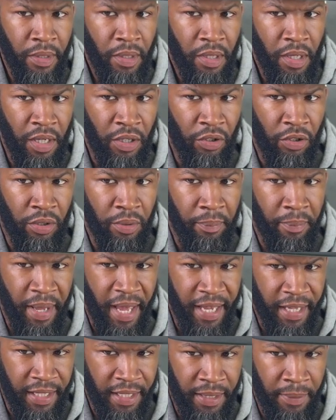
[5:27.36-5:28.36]
and on the
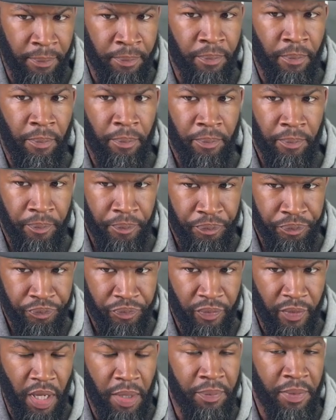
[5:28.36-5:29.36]
back end,
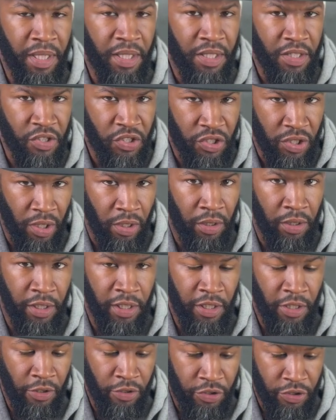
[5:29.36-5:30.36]
I'm getting it subtly
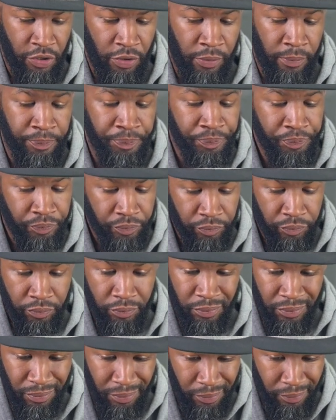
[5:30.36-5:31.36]
there too.
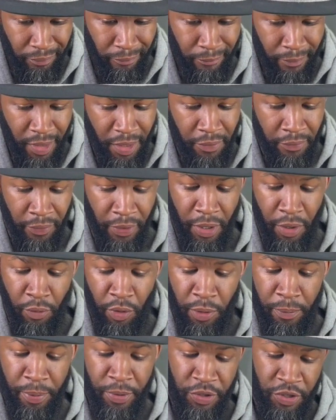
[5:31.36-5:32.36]
Very
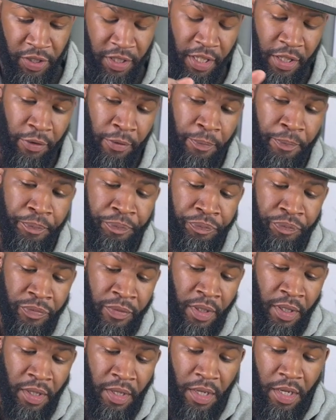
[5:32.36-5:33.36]
well put together.
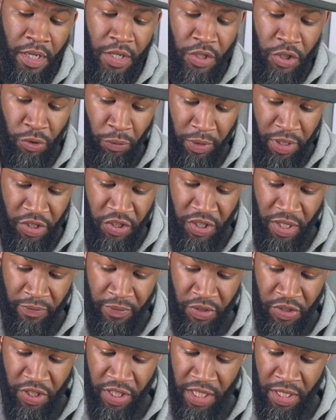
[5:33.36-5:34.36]

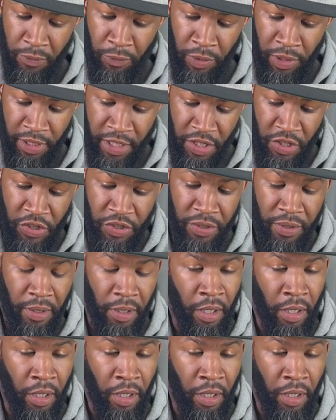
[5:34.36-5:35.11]
2017 release.